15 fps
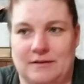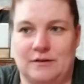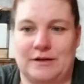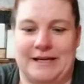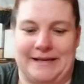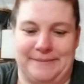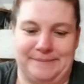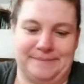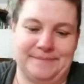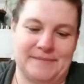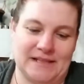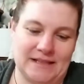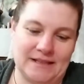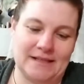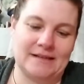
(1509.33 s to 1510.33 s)
Okay,
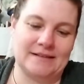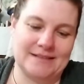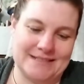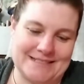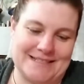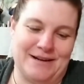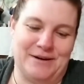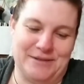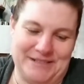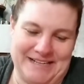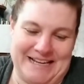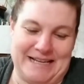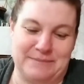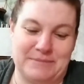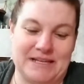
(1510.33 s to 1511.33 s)
a little
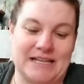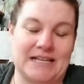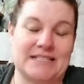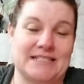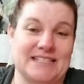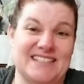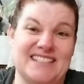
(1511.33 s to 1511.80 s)
disheartening because it's